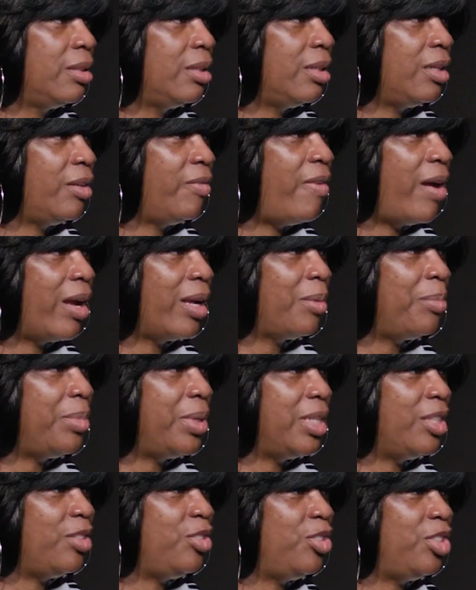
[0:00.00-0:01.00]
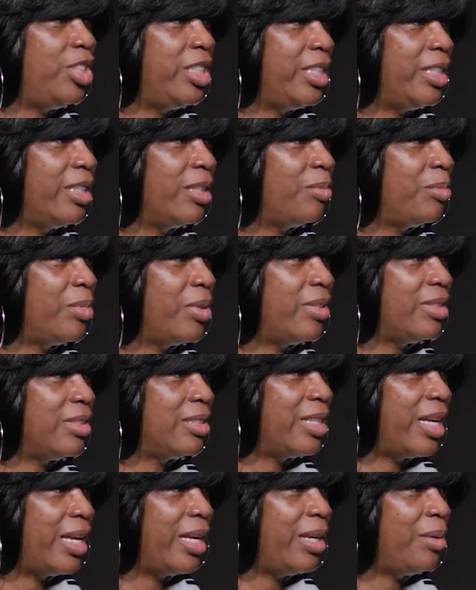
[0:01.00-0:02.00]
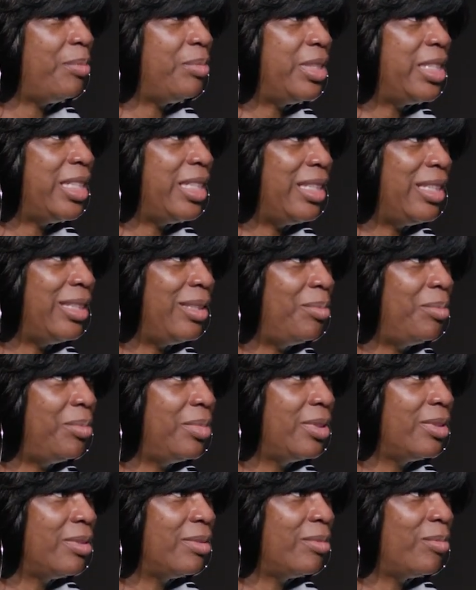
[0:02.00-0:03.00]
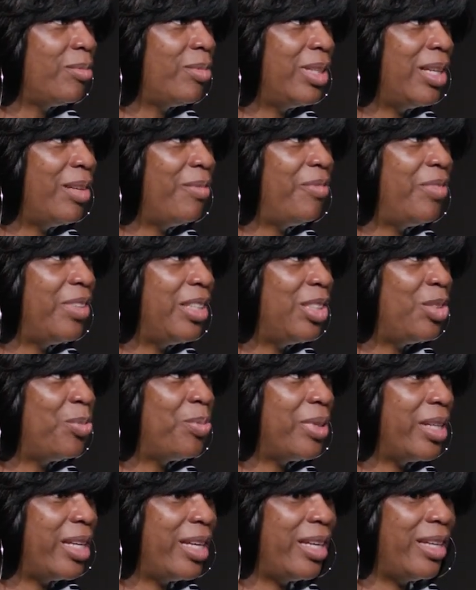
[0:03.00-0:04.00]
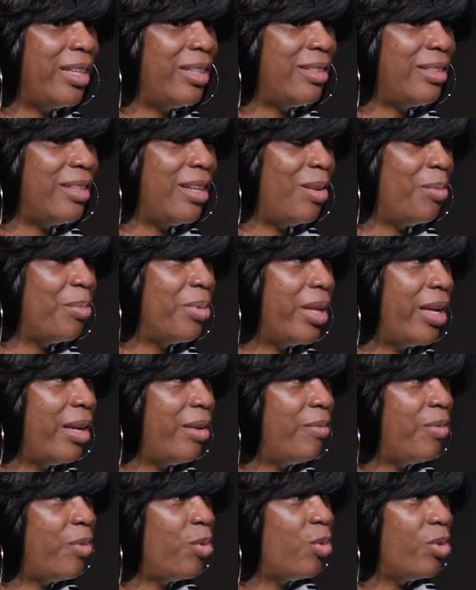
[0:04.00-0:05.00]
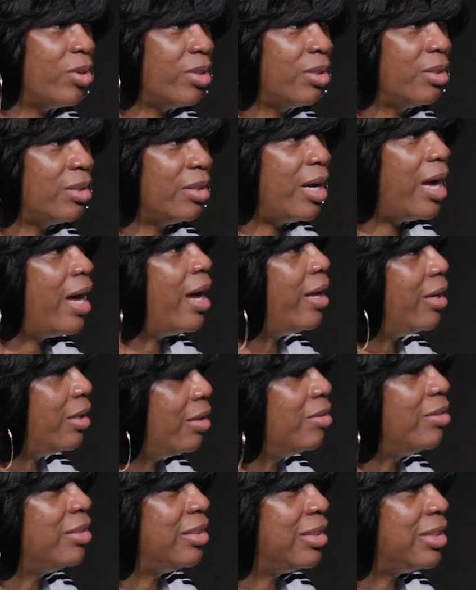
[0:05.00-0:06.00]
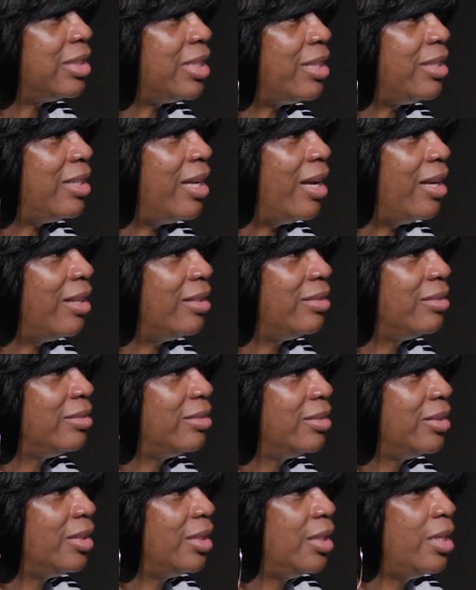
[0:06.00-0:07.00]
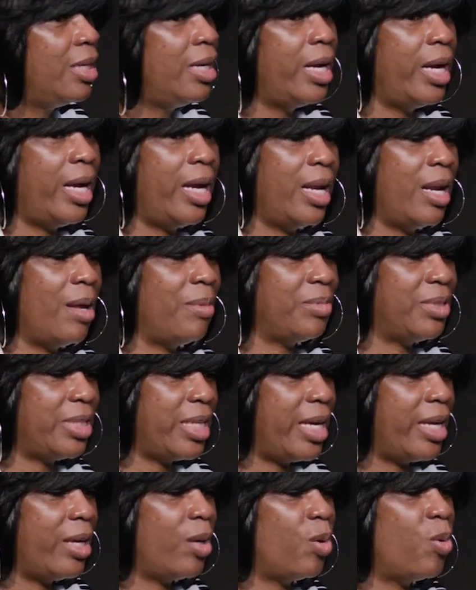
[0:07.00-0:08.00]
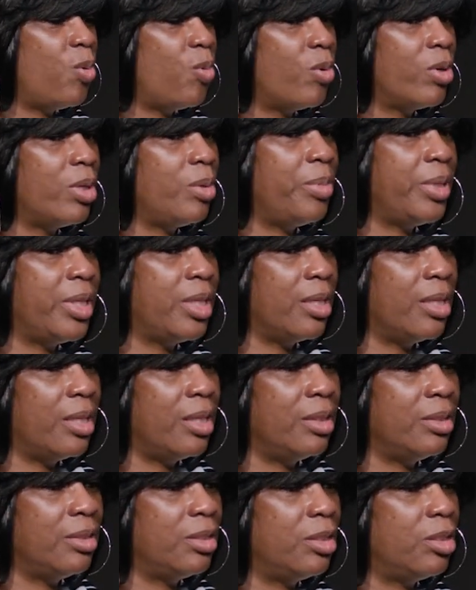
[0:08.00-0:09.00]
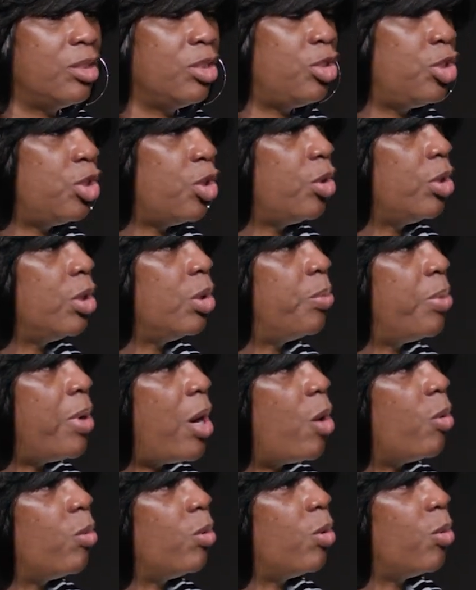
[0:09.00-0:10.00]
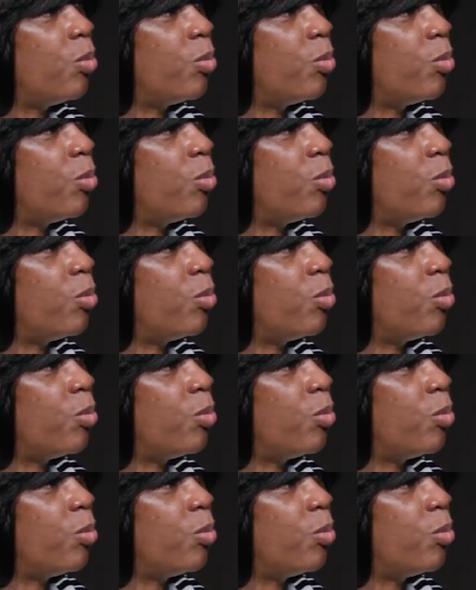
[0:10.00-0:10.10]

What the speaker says: if I could be the GM of the same team when I'm finished playing that I'm playing for. I literally said that. And I'm saying corny because to show you the power of